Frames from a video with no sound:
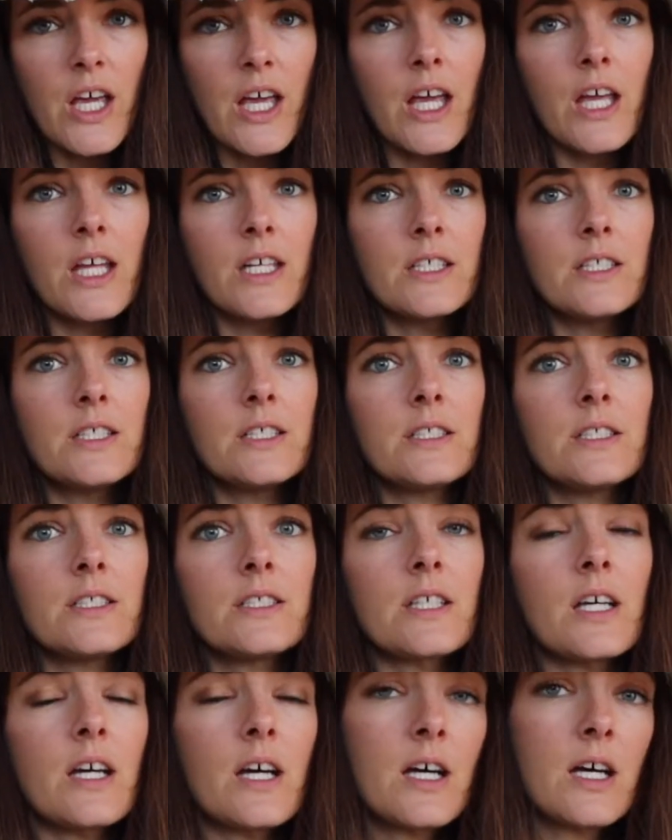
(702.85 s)

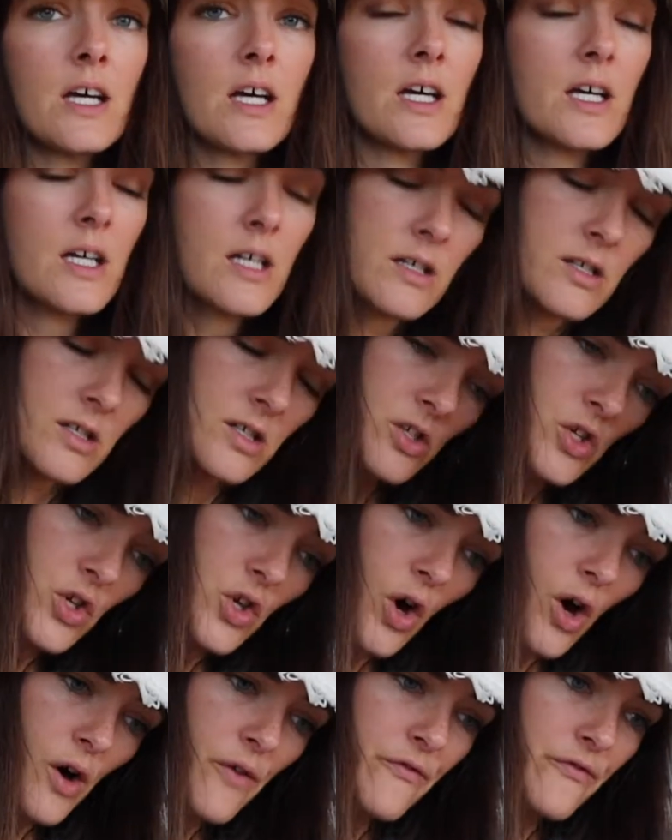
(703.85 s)
and
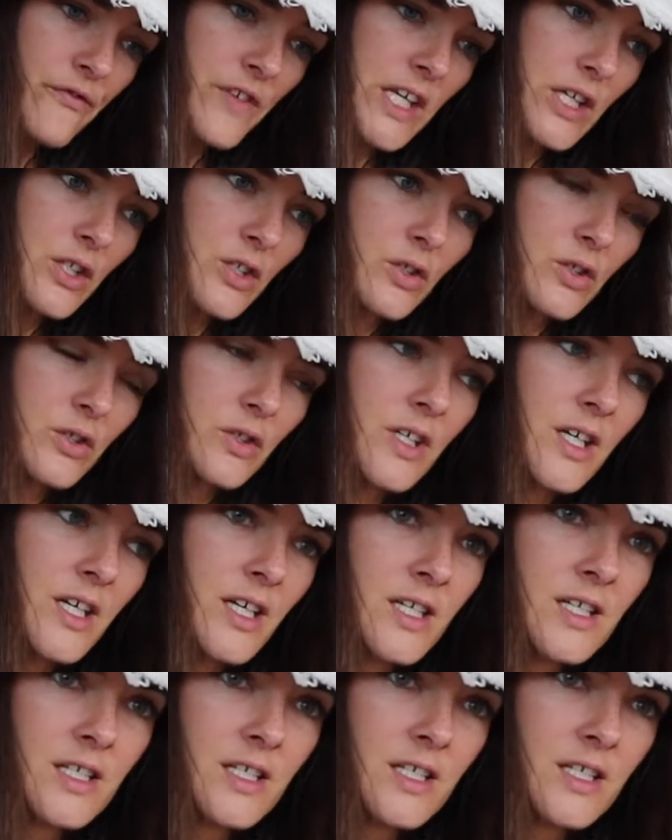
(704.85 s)
not feel